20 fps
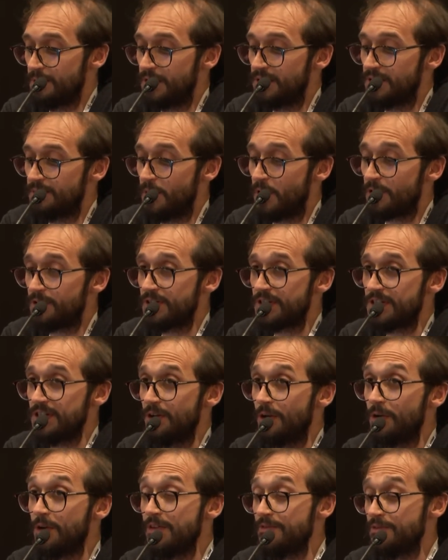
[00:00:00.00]
and democracy,
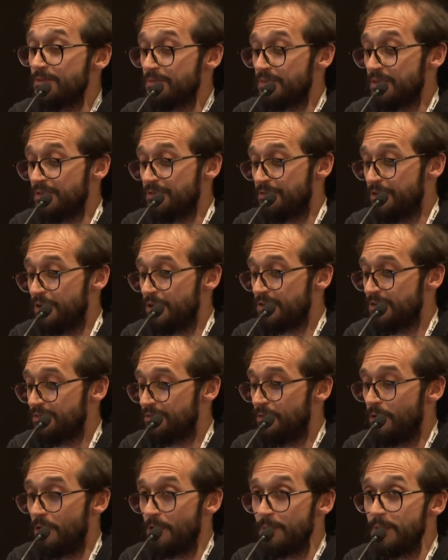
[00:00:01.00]
or even prefer the
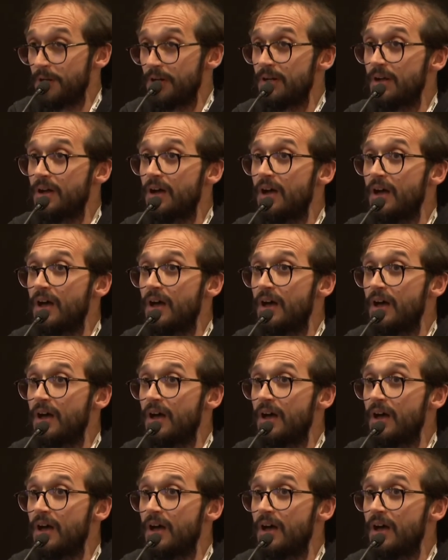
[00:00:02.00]
former.